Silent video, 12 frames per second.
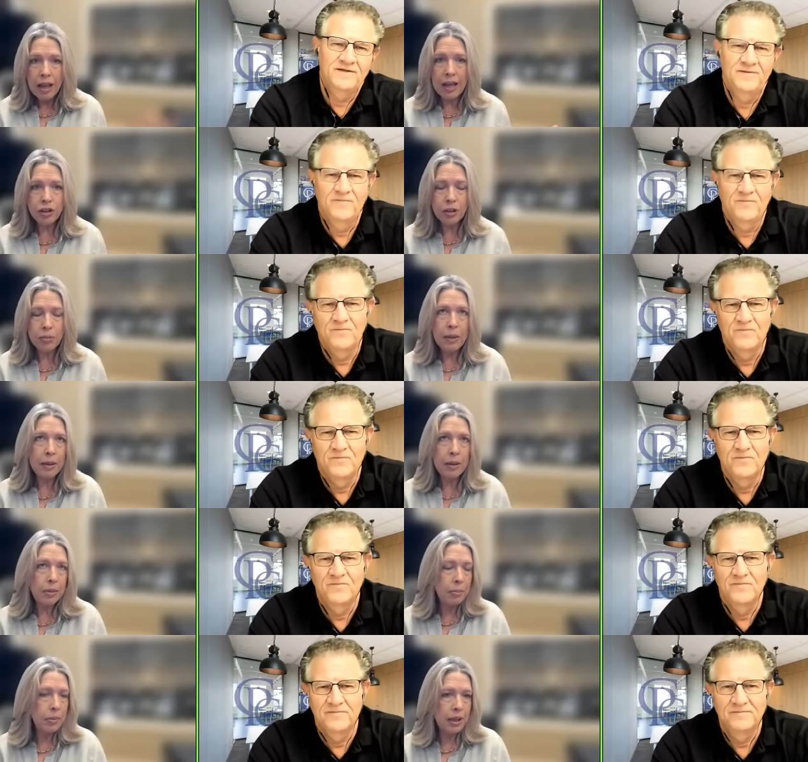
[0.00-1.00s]
Speaker 1: agent may
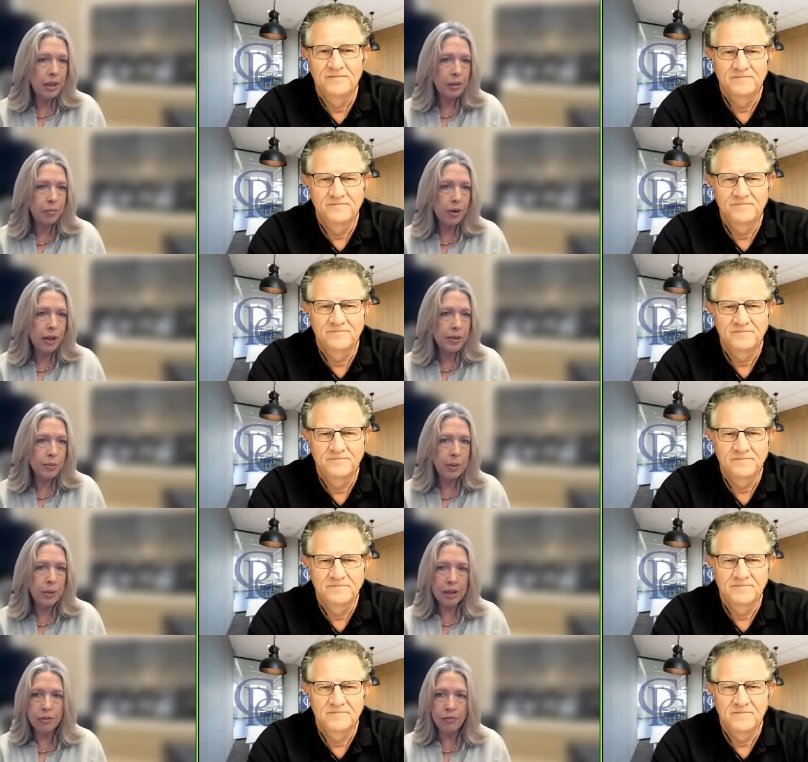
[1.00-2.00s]
be meeting the
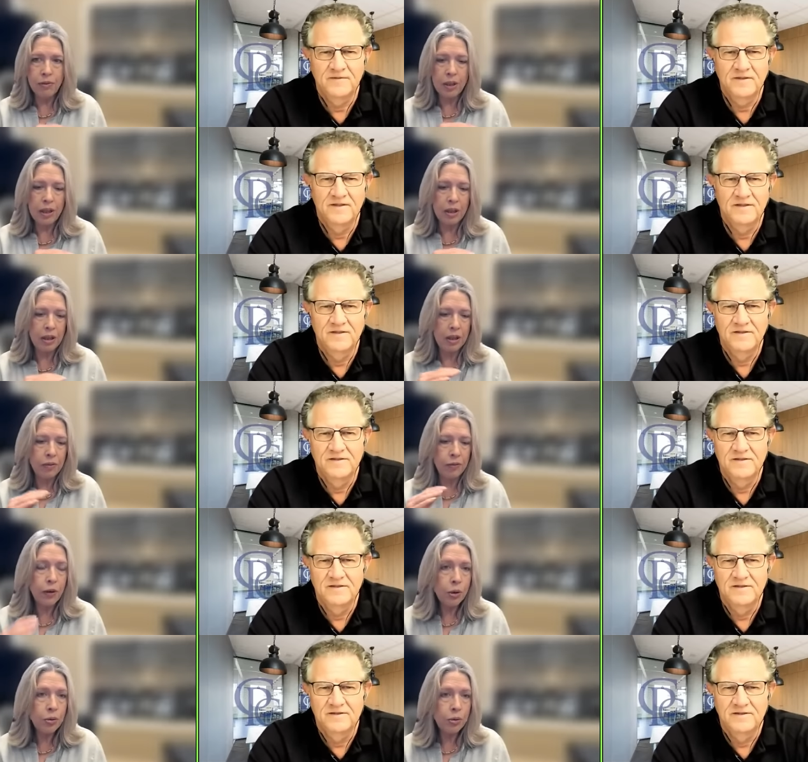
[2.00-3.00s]
prospect via
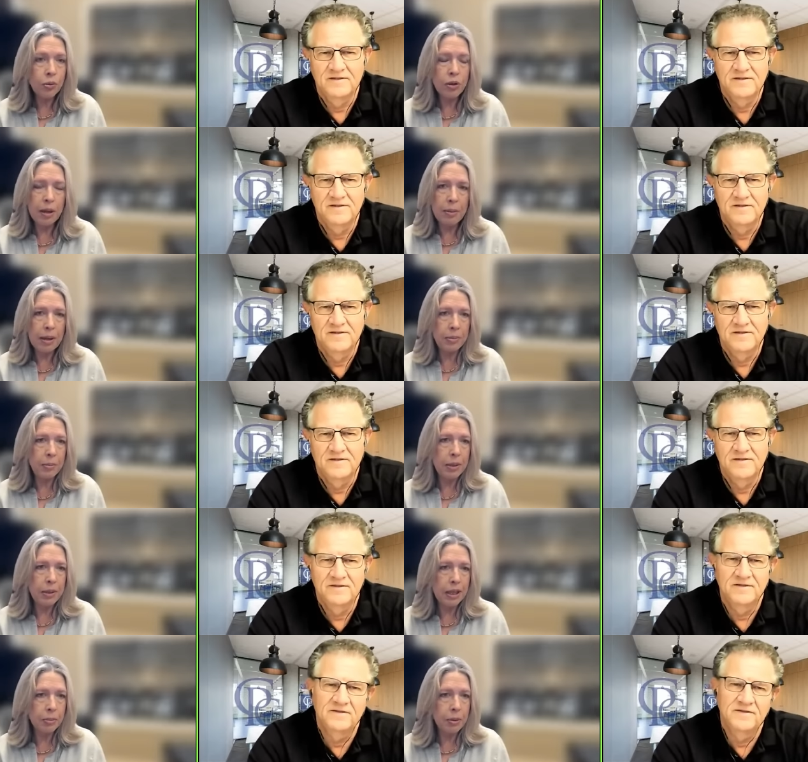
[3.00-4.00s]
phone, they might be
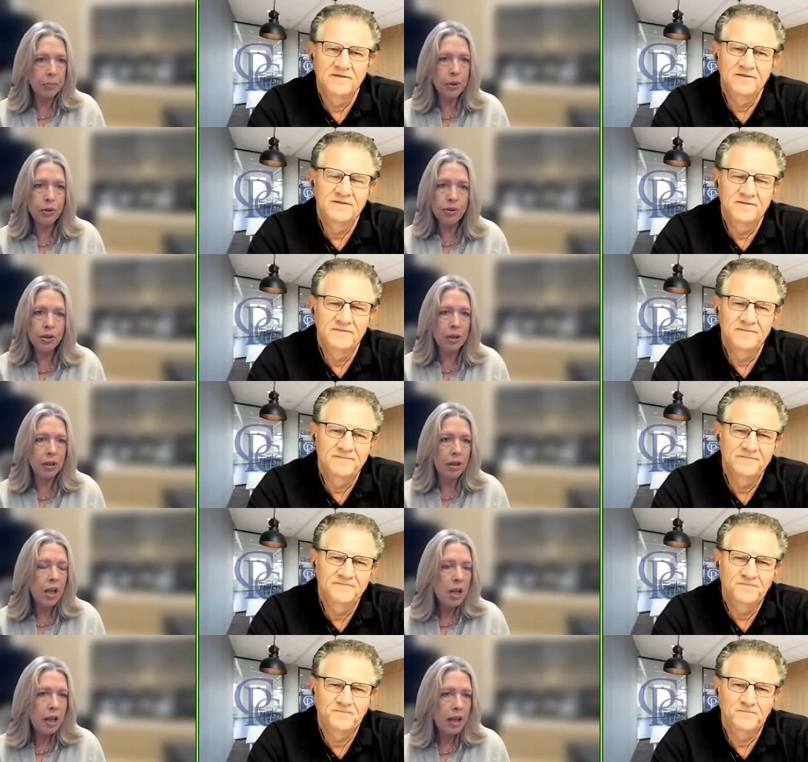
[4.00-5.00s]
meeting them in
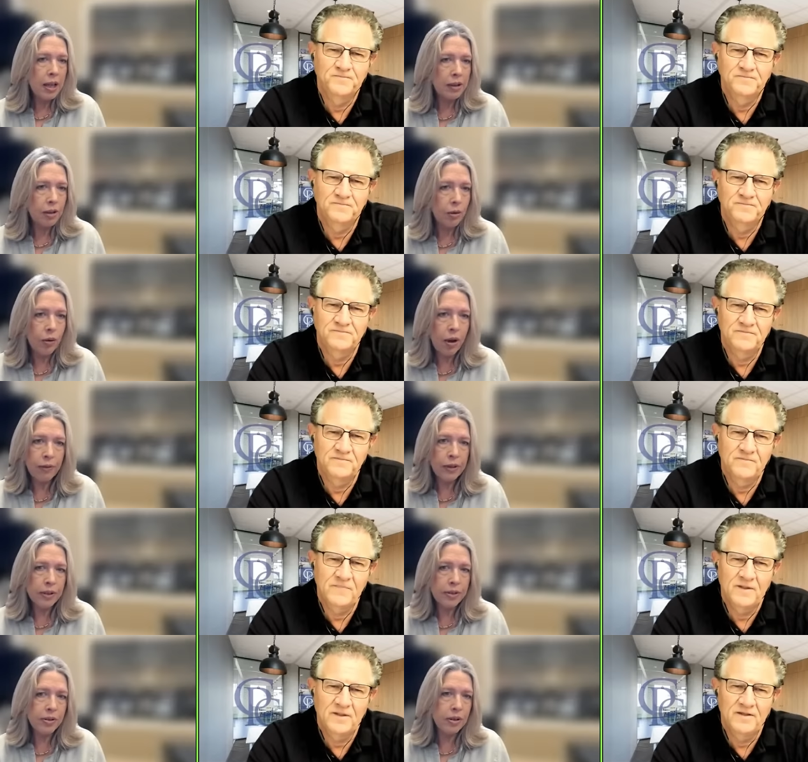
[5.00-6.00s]
person at their
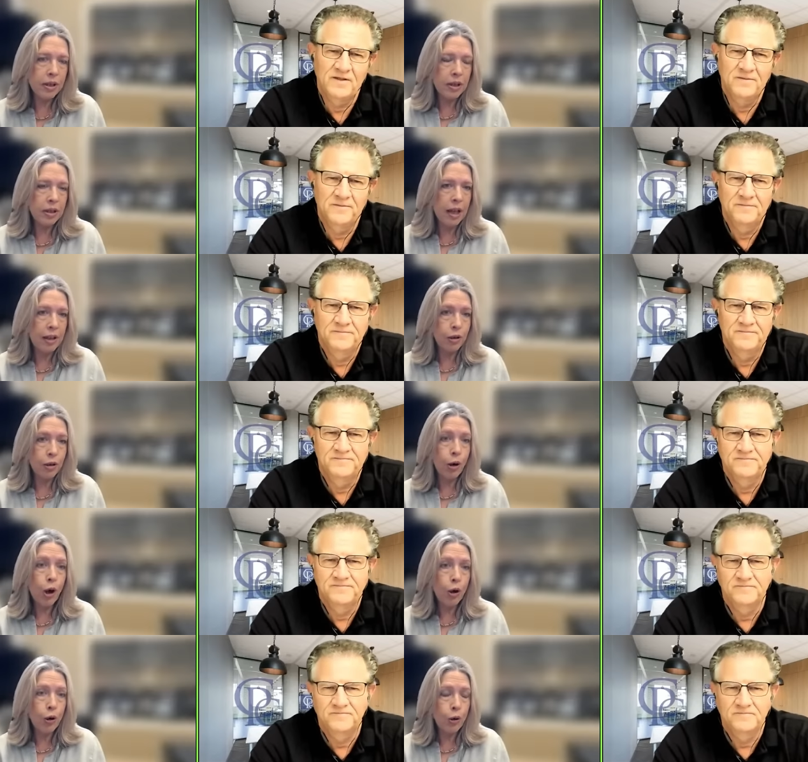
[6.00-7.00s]
office, at their
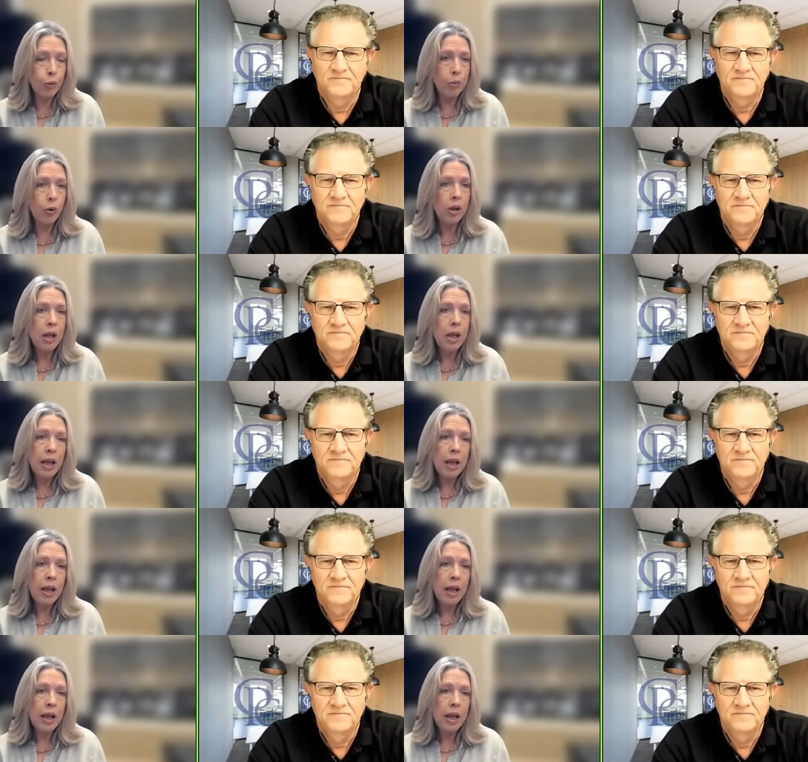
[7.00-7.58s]
home,